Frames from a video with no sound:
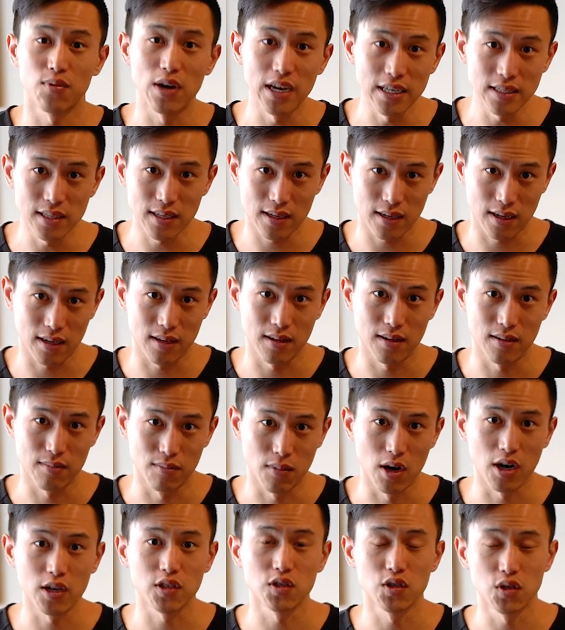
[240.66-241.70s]
president,
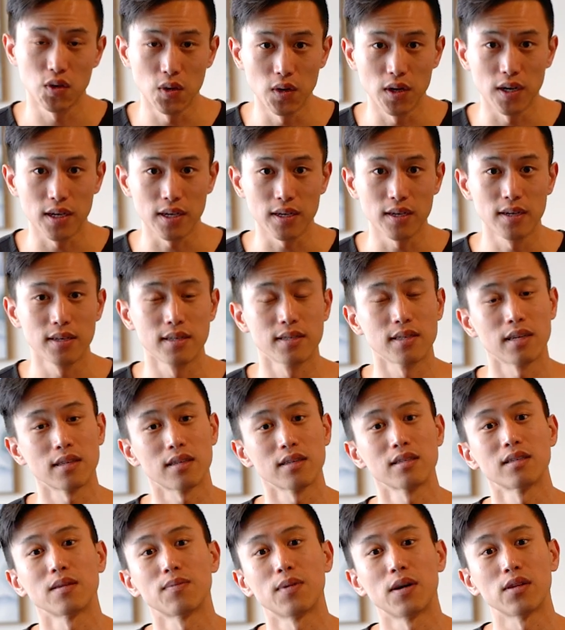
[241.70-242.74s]
Mark Choi, said
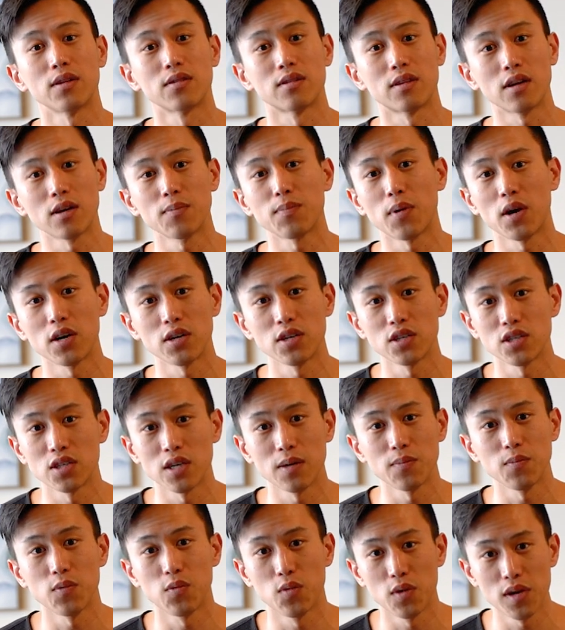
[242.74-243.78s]
this about their
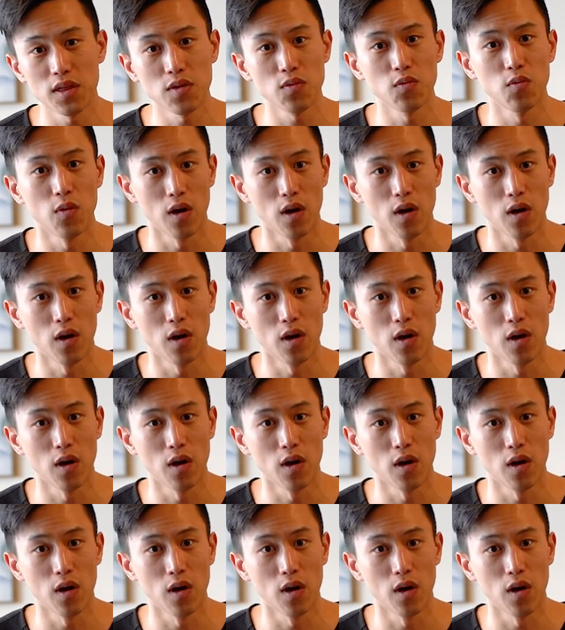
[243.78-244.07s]
partnership with